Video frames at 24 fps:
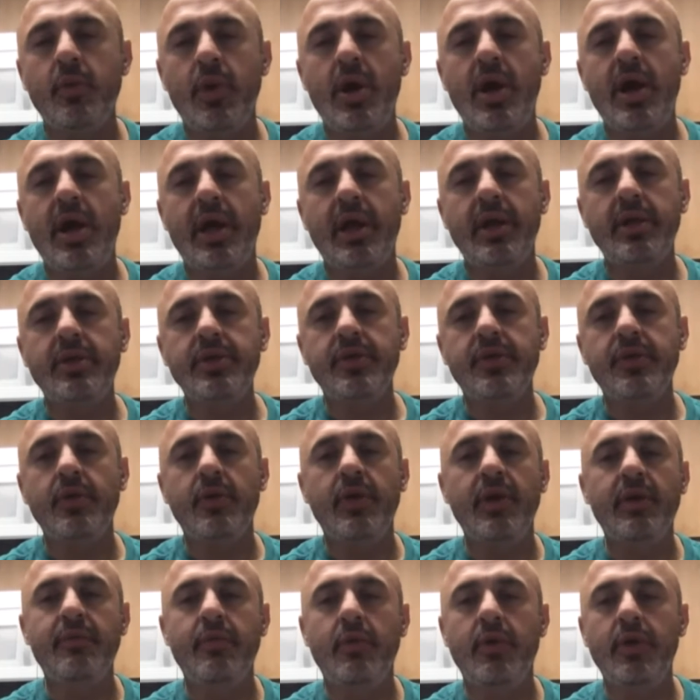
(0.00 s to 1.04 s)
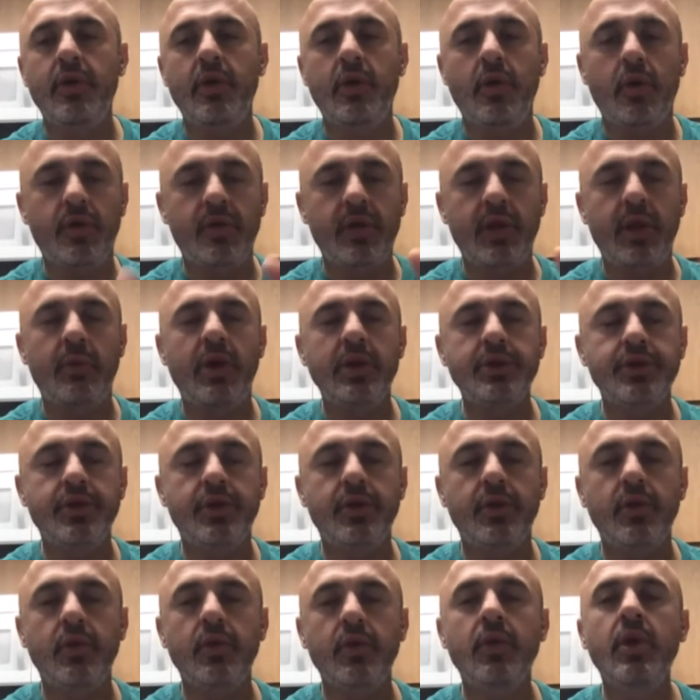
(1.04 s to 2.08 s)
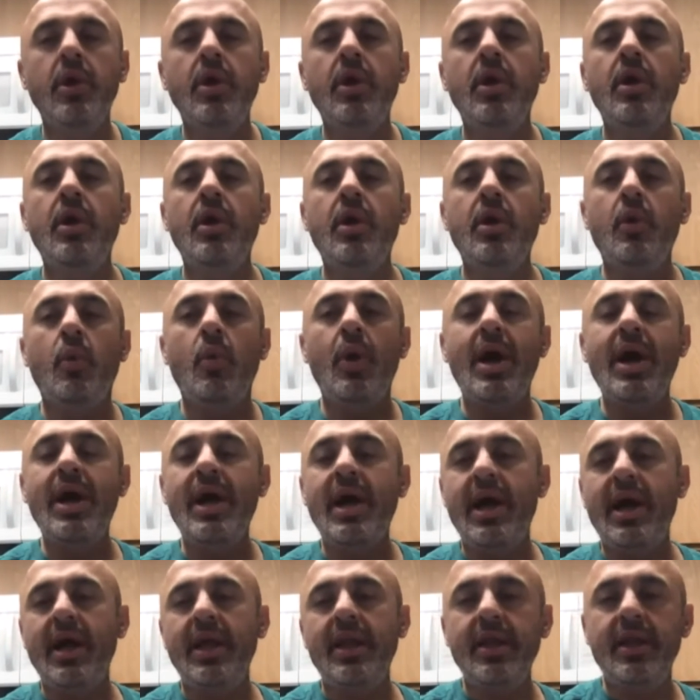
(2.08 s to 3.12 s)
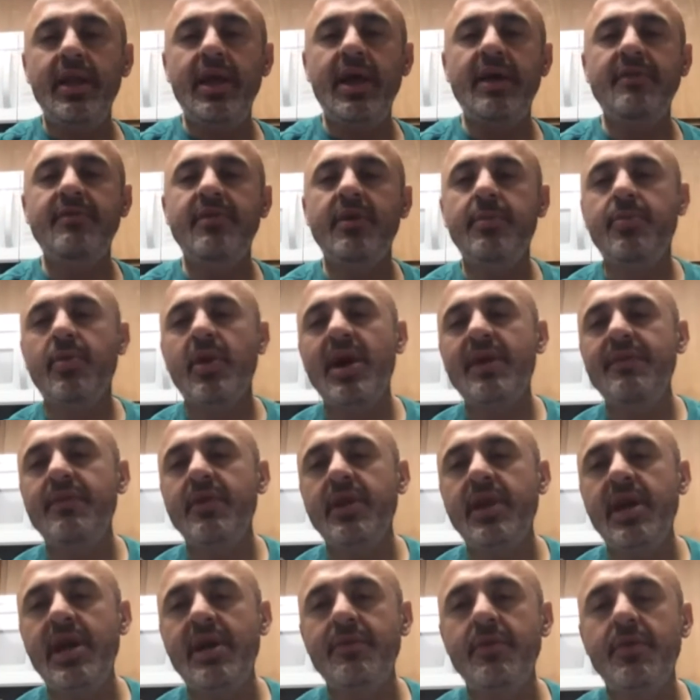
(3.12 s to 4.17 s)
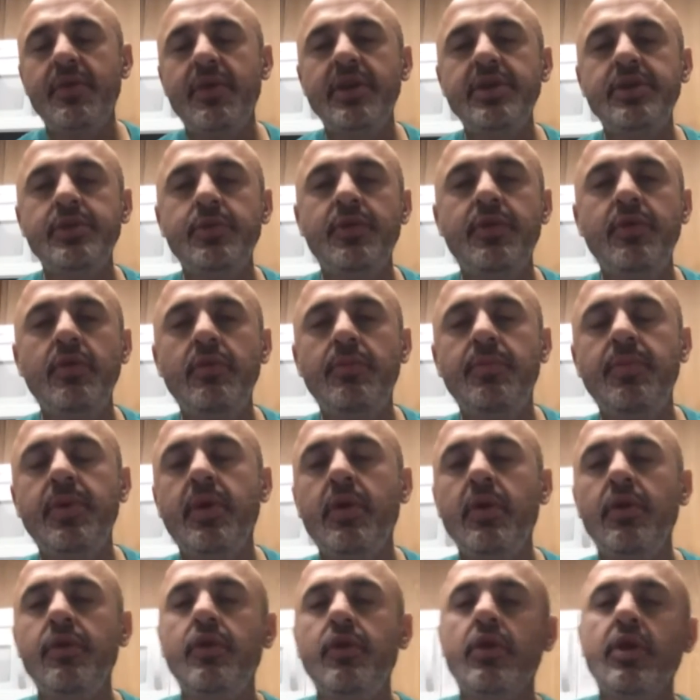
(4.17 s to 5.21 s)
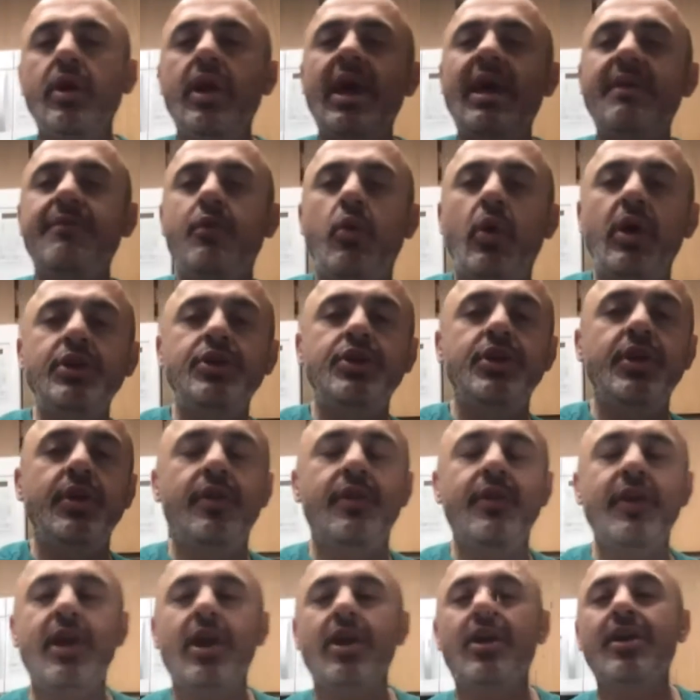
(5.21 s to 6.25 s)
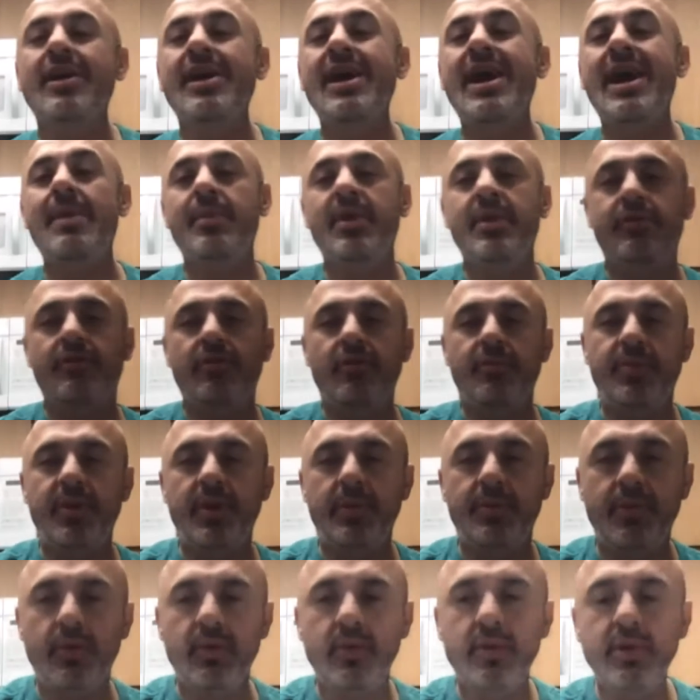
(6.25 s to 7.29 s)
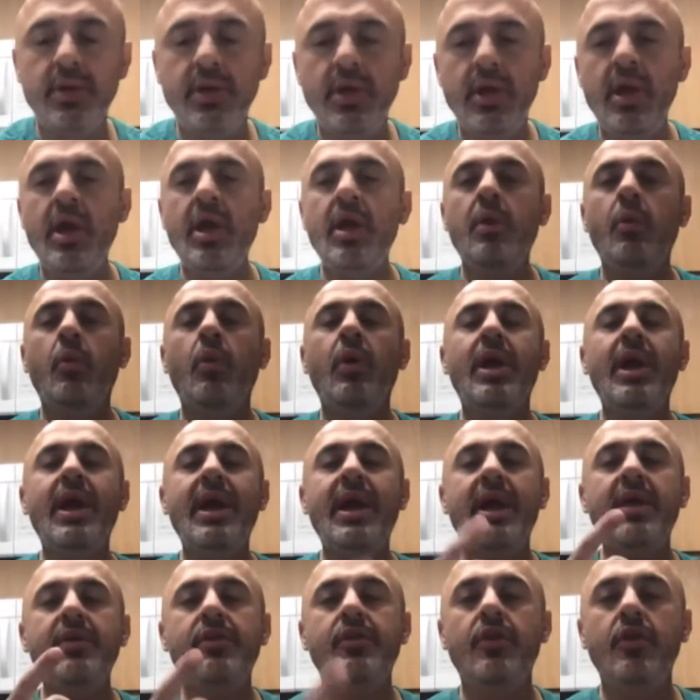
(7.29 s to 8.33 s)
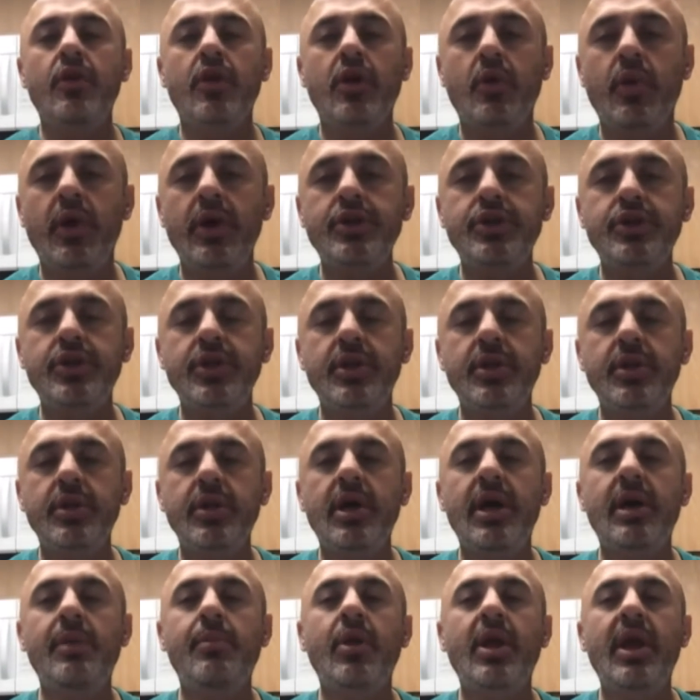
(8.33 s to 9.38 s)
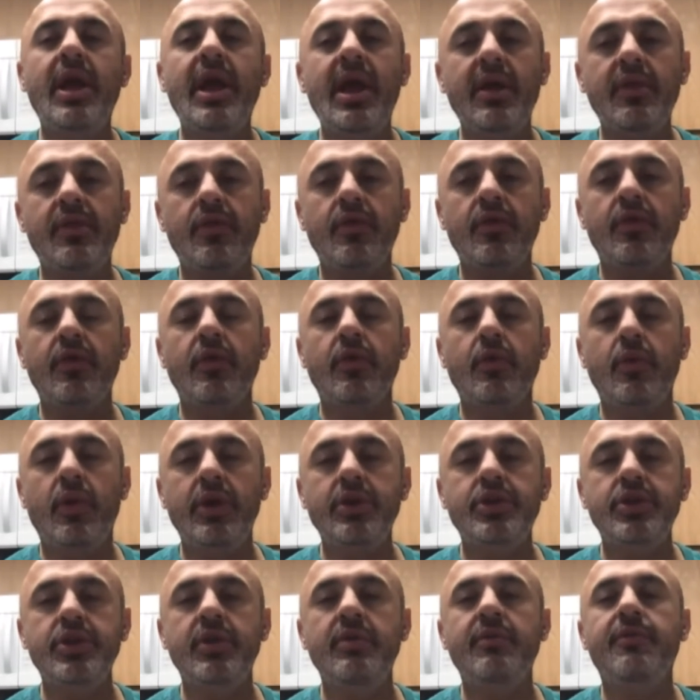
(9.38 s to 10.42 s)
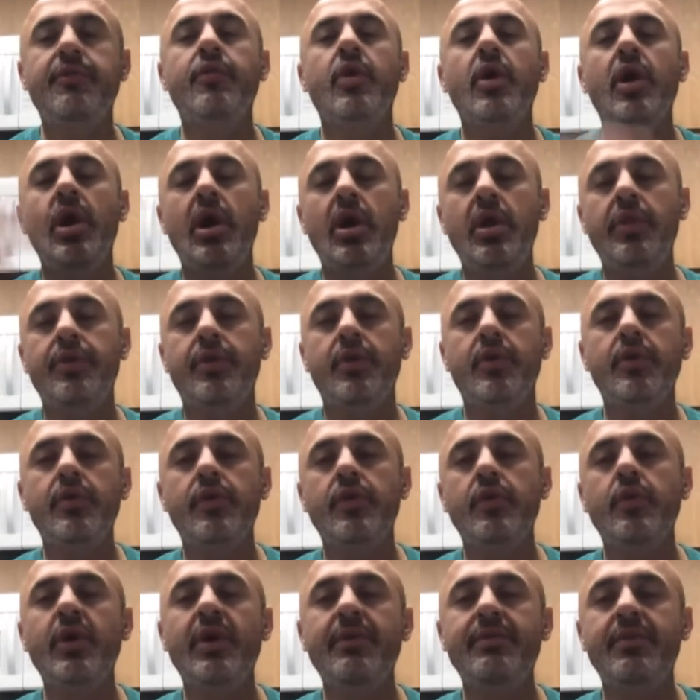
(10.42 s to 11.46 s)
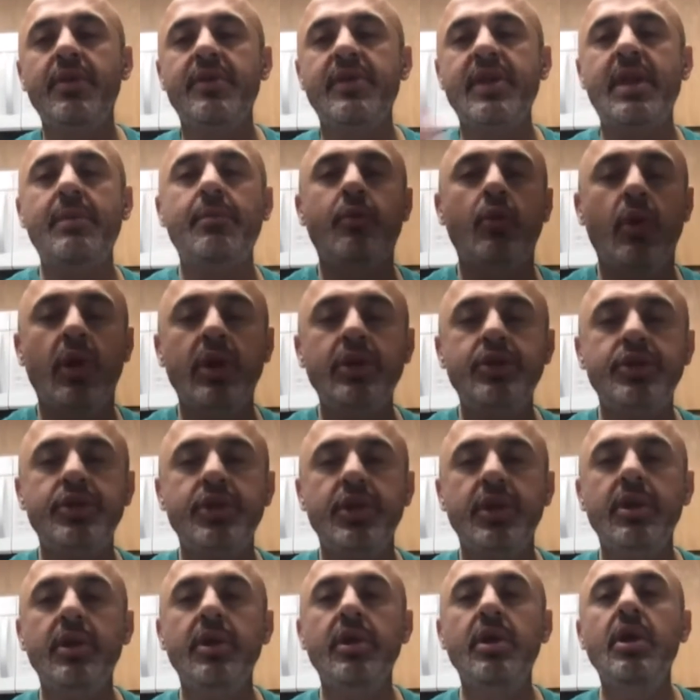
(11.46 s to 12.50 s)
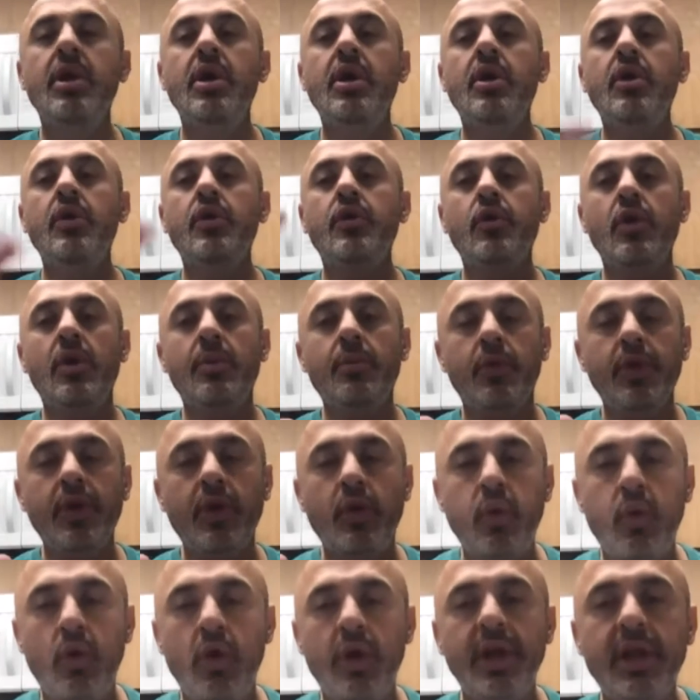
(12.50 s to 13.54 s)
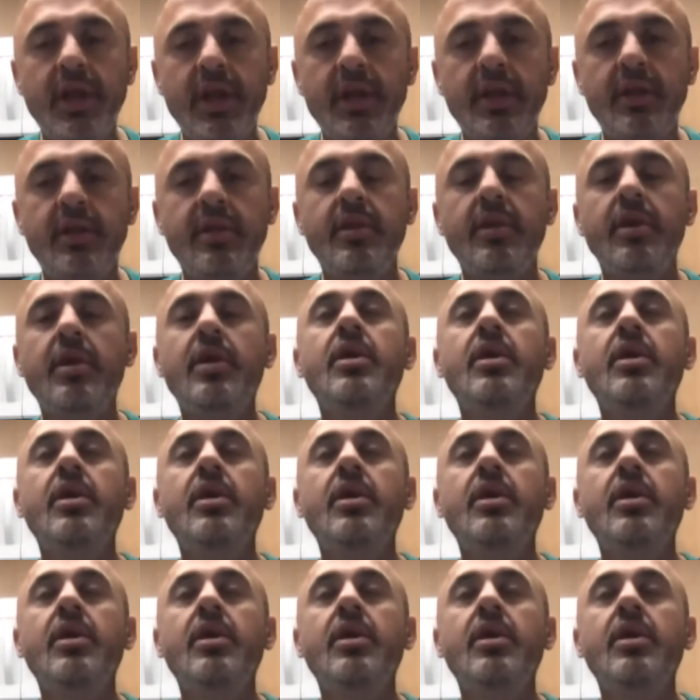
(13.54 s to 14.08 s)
why, just so everyone knows, and I want you to know, why I didn't have a private conversation with you, because you're going to have questions that are common to people. When I answer your question, I'm going to answer the question for others who have the same question. So I'm recording it